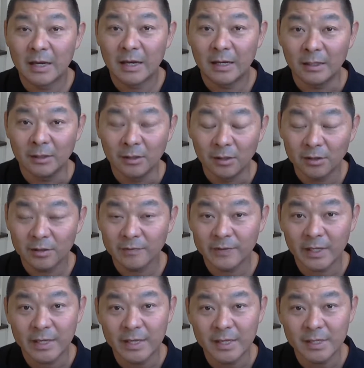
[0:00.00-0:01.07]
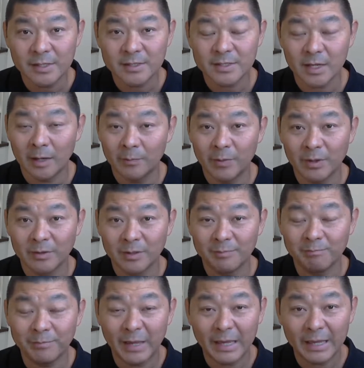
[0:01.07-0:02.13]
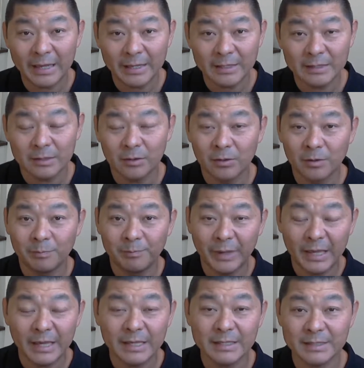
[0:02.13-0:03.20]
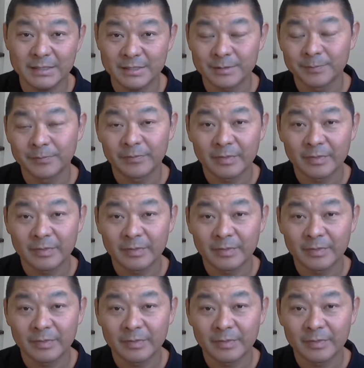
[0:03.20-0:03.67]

a lot of the hints about the pain or pains